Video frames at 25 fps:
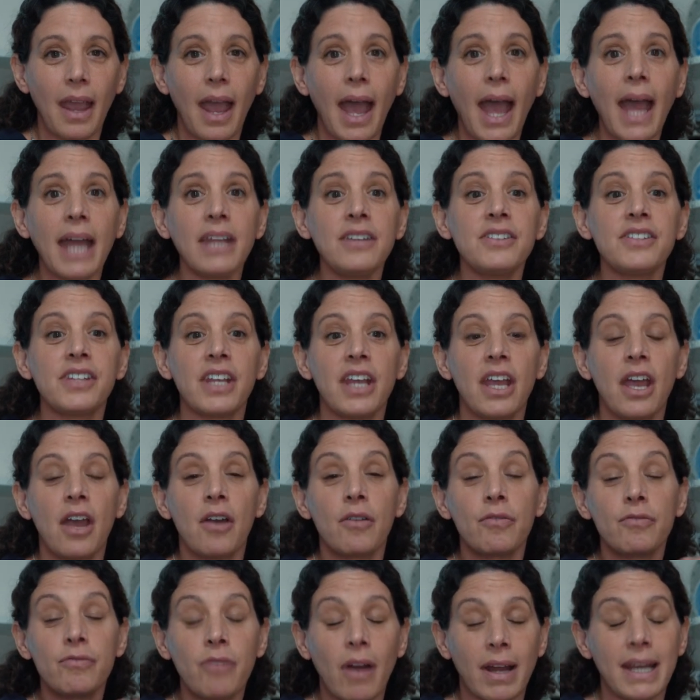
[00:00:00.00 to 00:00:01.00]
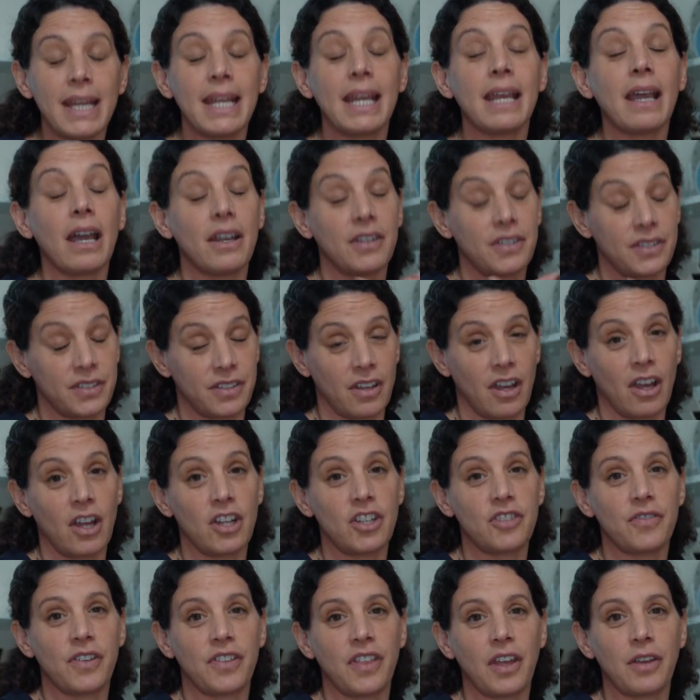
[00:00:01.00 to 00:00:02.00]
and running a
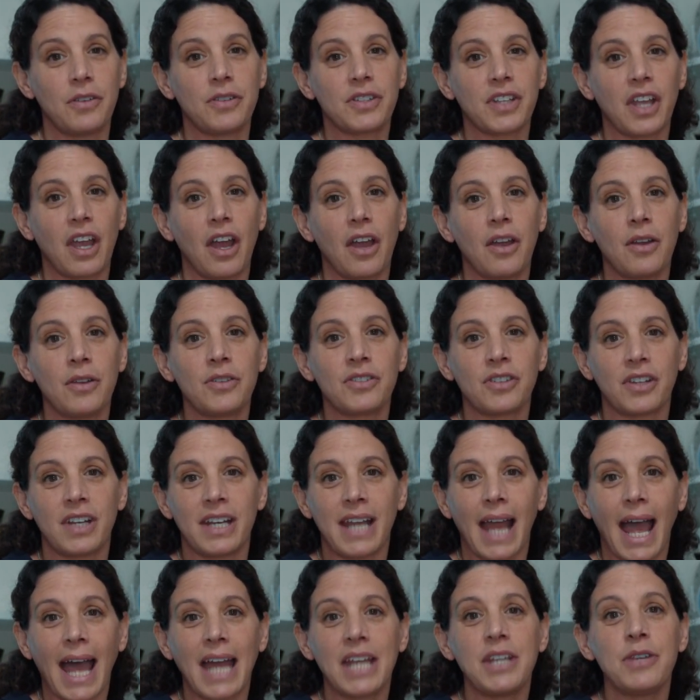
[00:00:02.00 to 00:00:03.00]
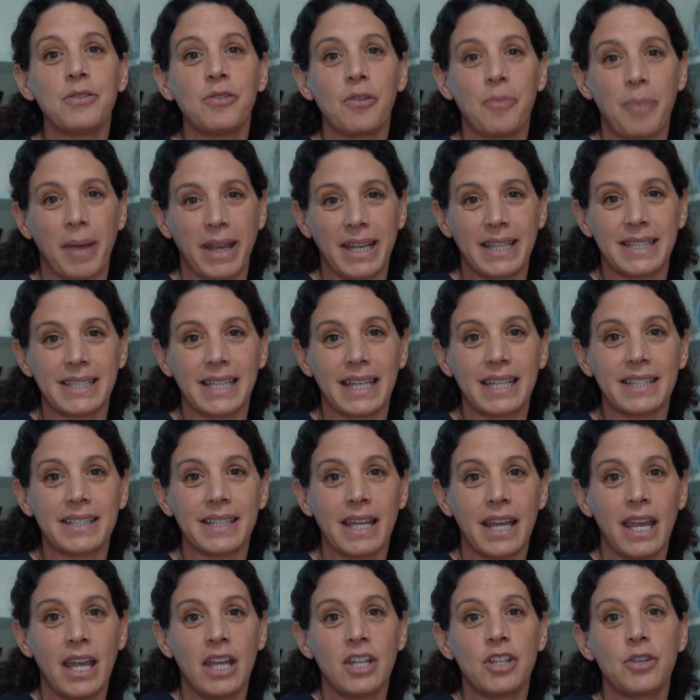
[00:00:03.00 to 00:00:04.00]
search for those codes on an annual basis
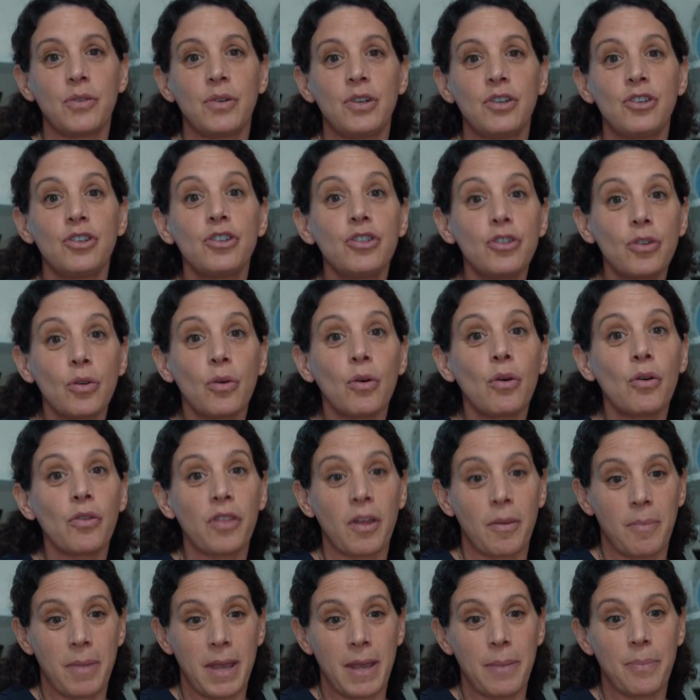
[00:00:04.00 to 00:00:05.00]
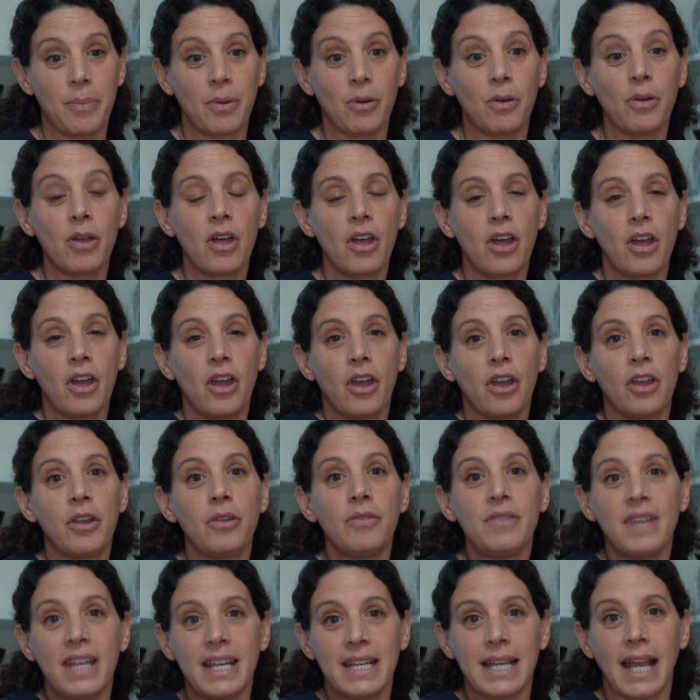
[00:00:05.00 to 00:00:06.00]
to ensure that people who
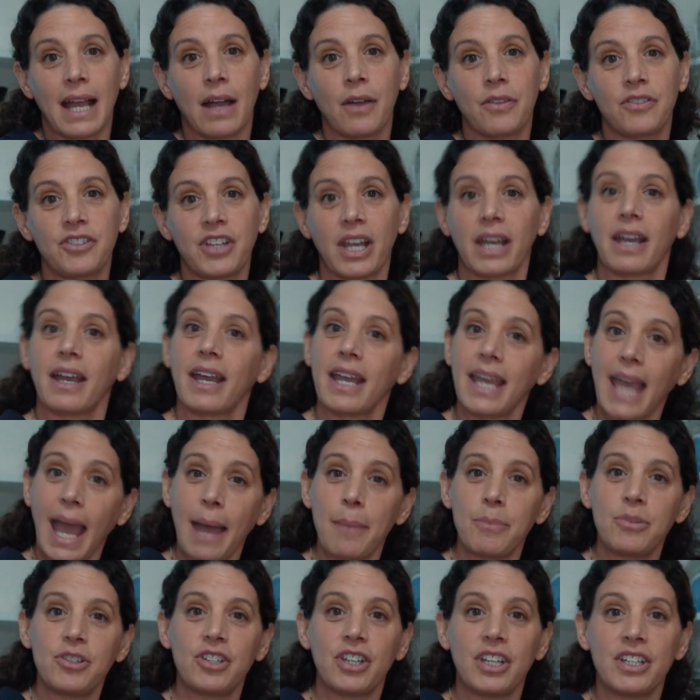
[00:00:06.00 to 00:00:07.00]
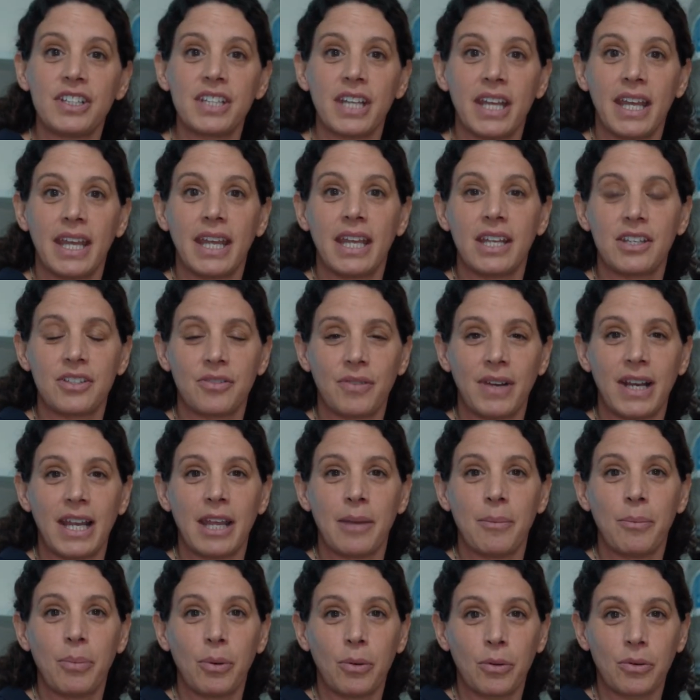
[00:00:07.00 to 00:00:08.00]
need a health check are captured is really
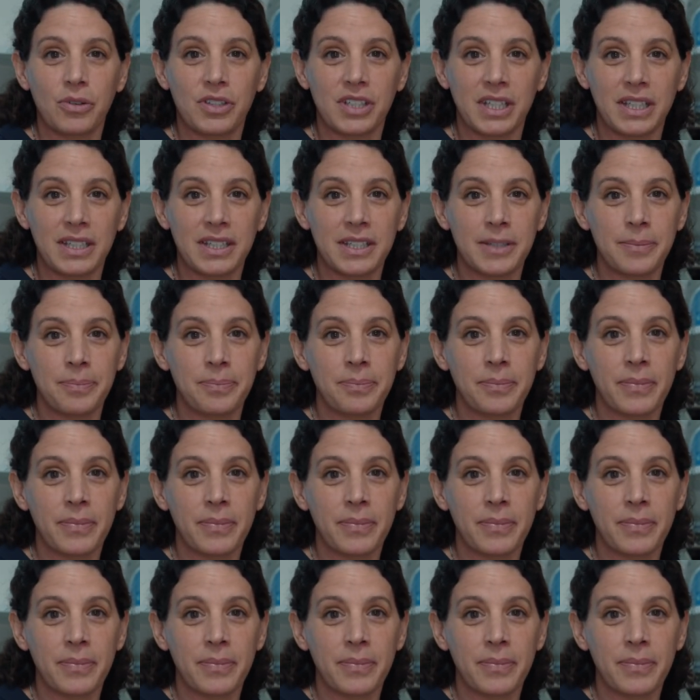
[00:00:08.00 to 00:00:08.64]
important.